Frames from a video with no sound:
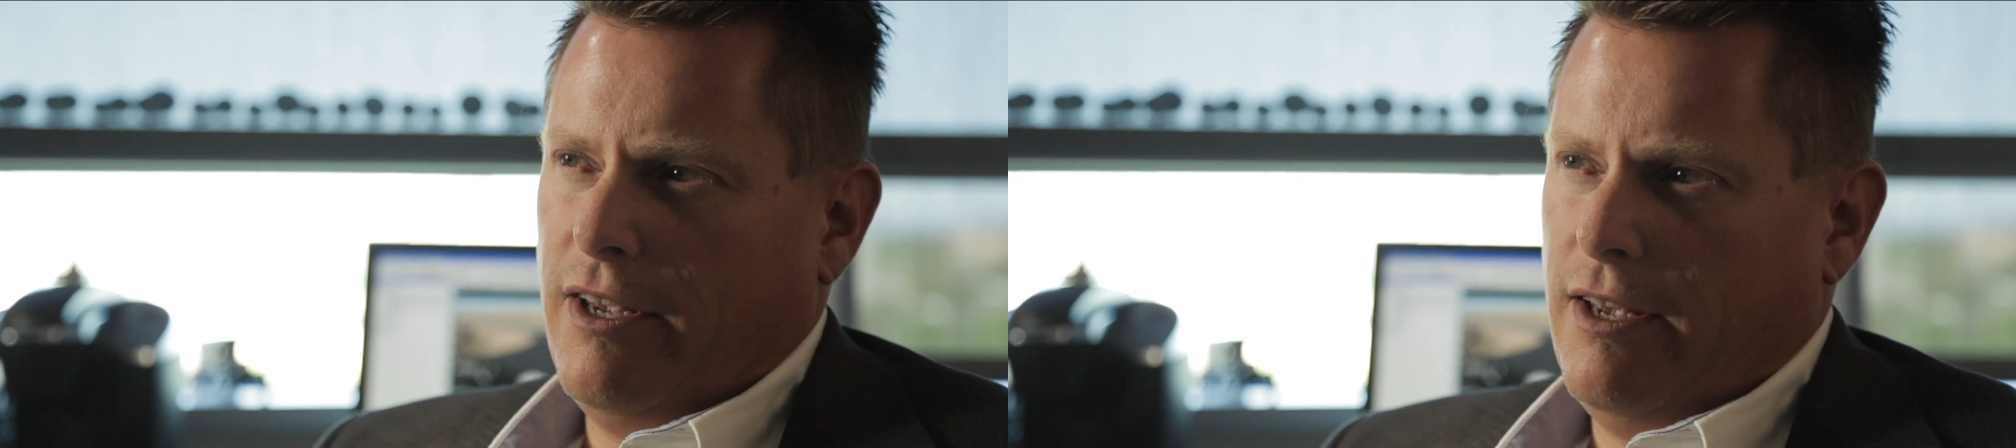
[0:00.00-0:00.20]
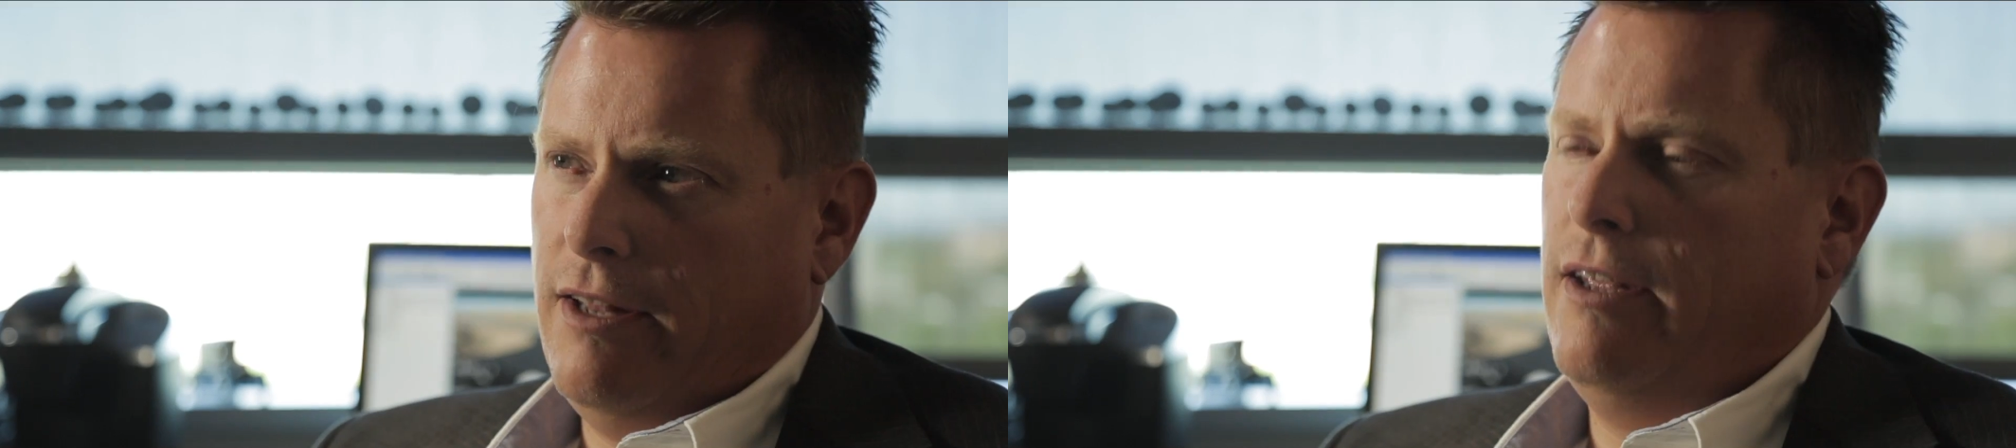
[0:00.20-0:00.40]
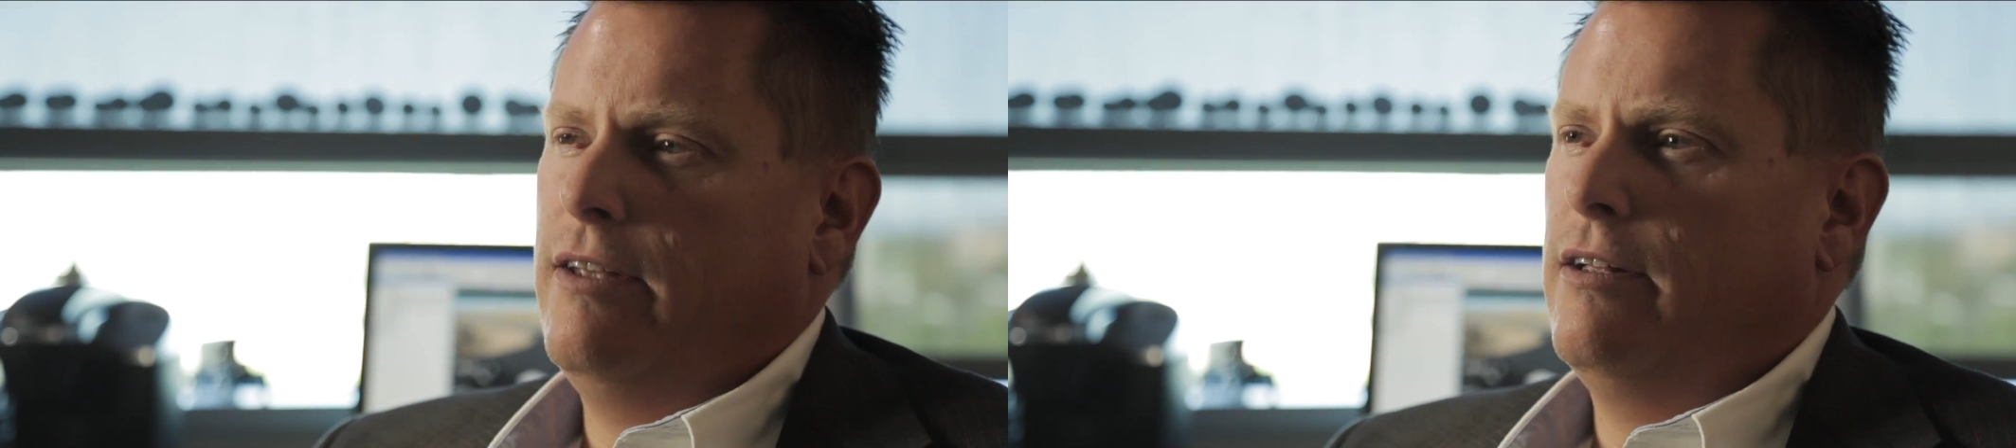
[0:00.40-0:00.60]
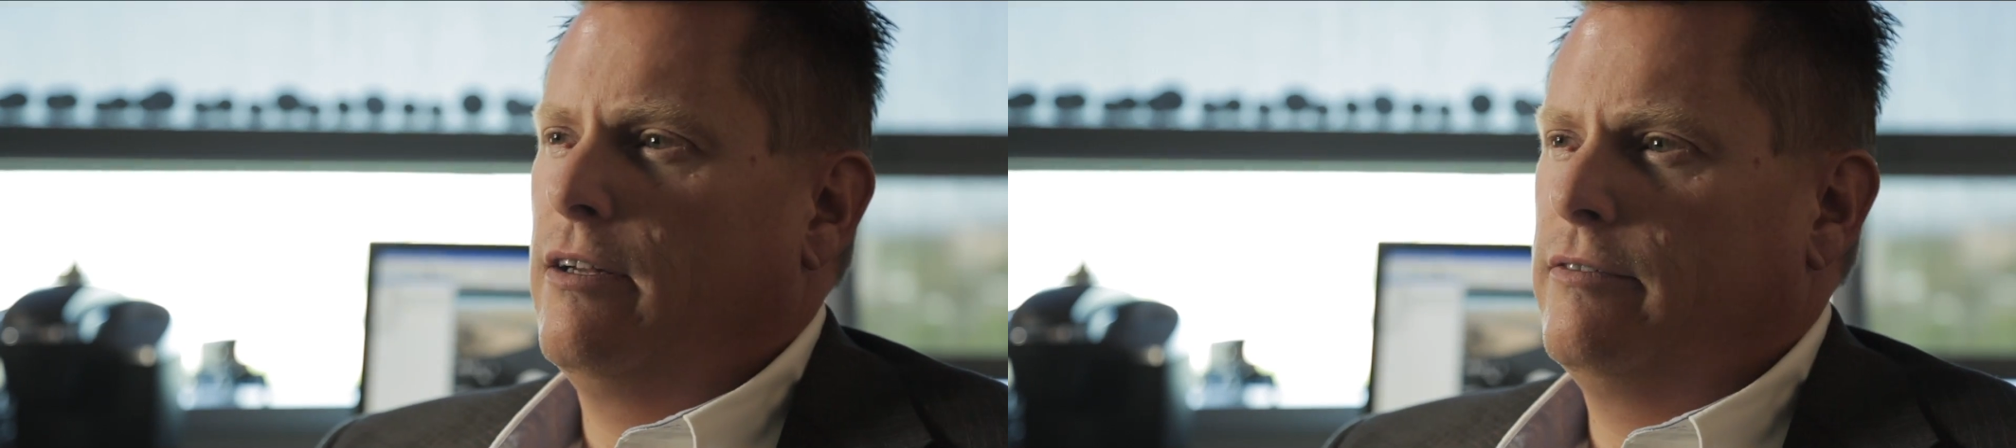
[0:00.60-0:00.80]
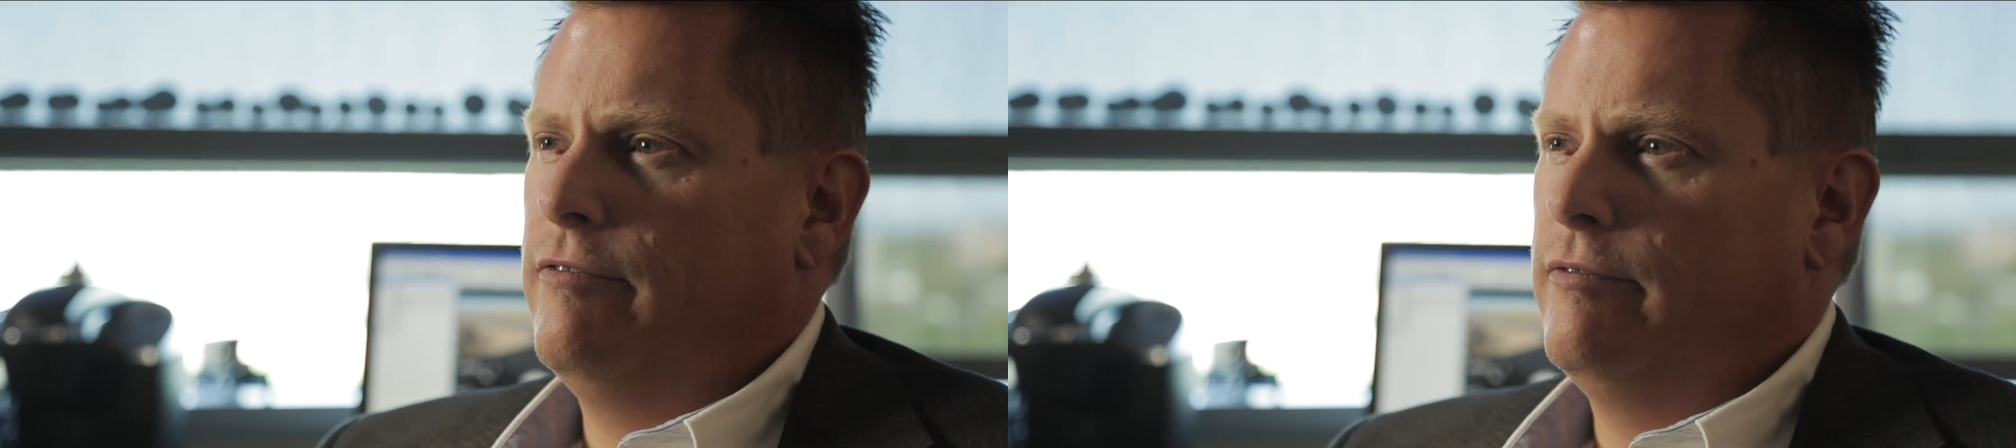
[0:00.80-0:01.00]
I get
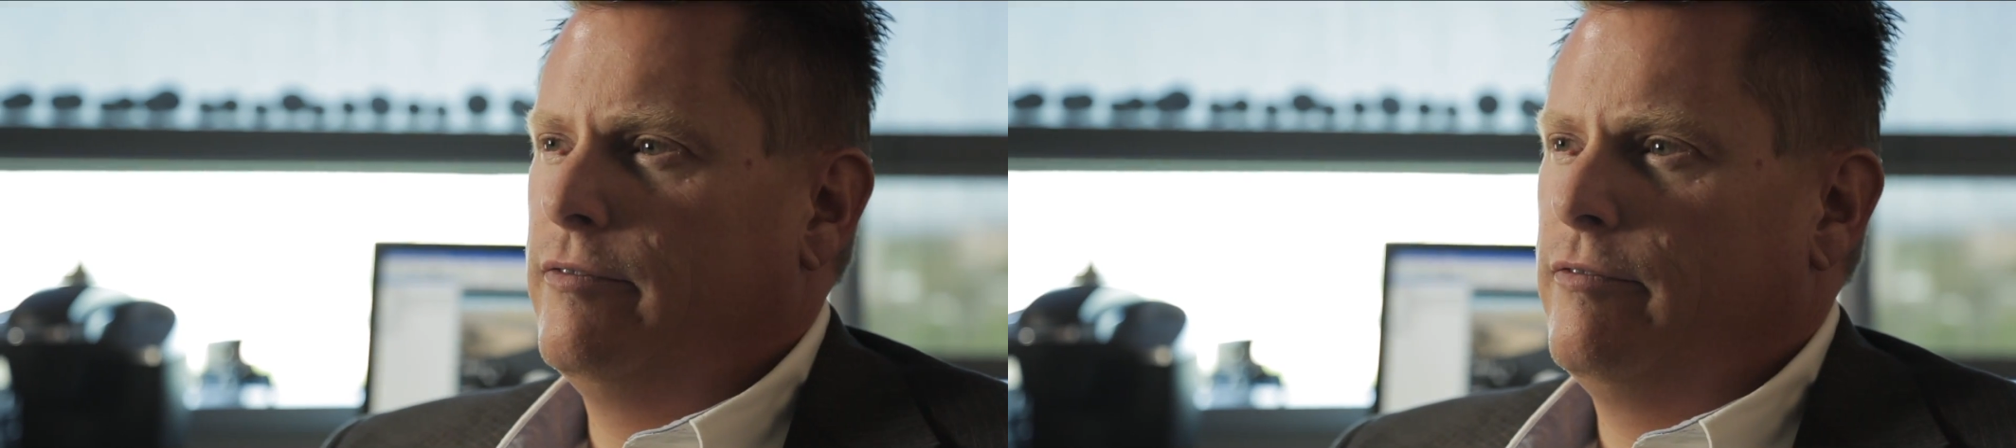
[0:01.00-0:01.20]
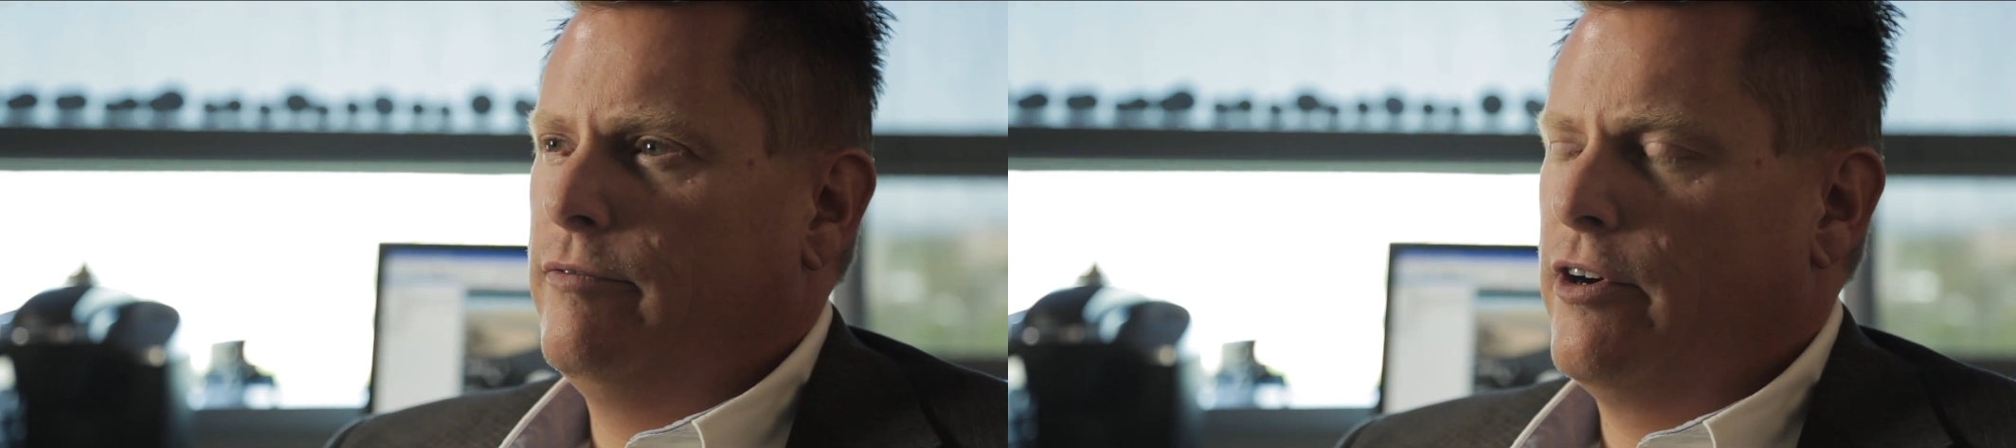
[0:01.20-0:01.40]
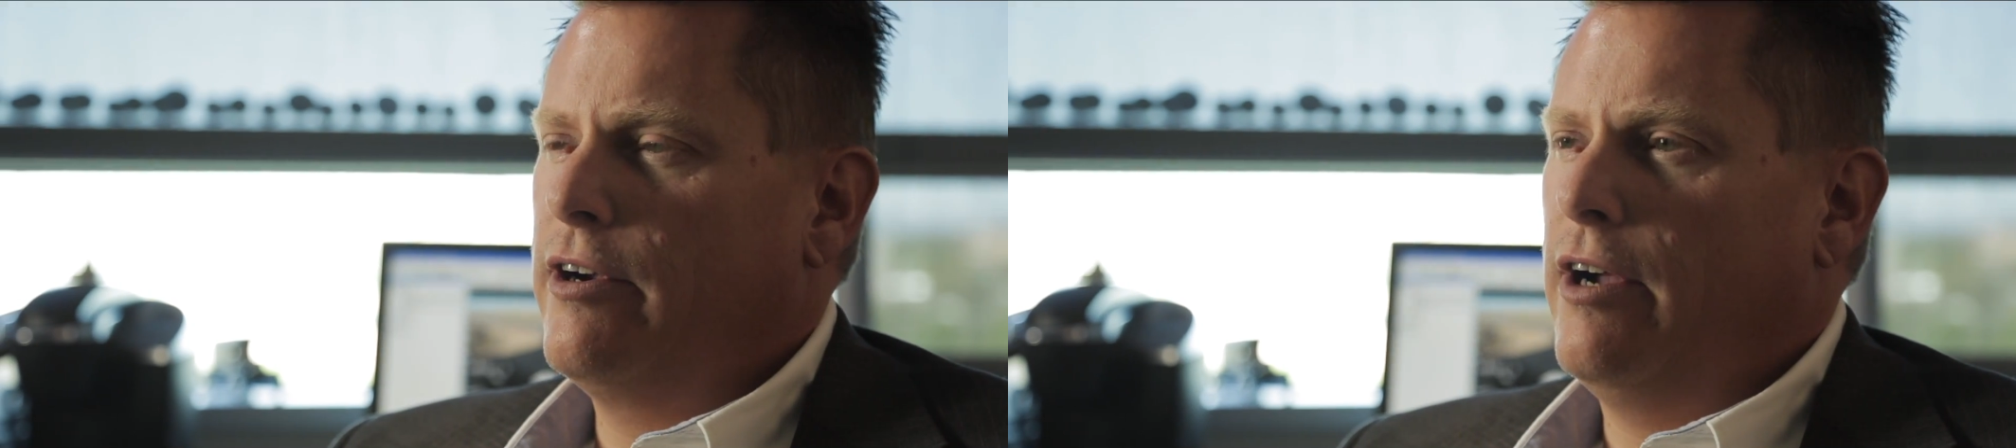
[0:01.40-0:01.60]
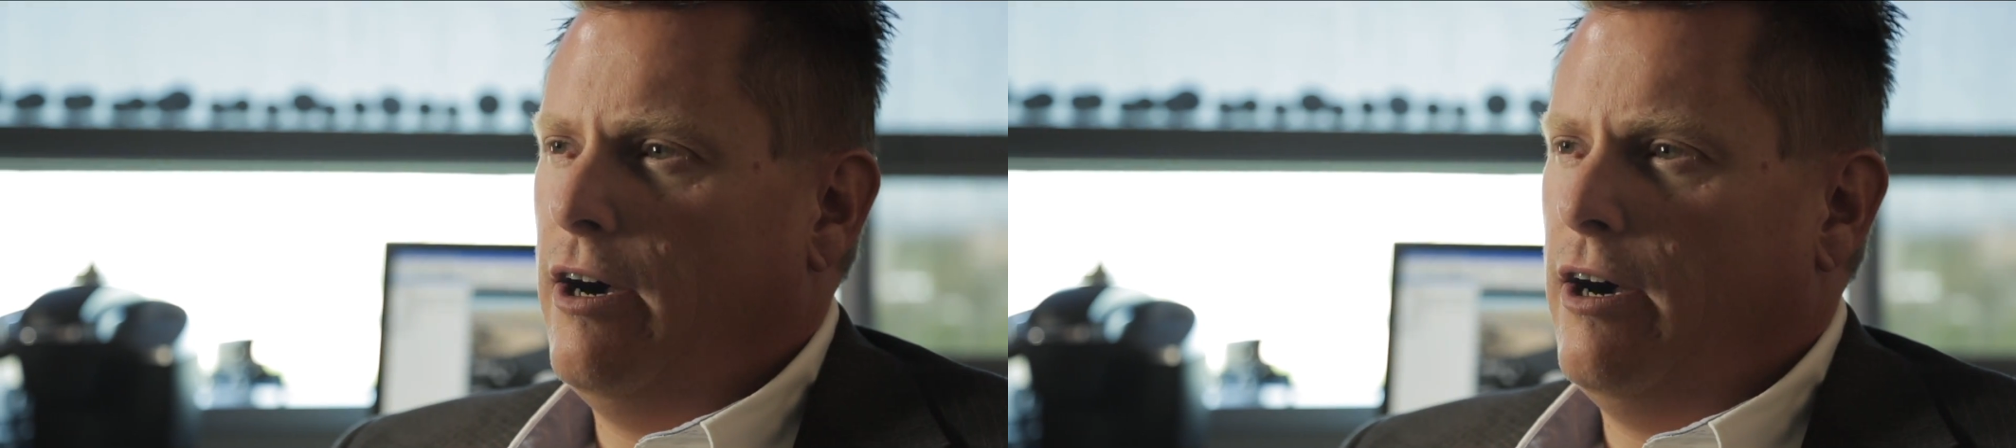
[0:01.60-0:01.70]
uh, very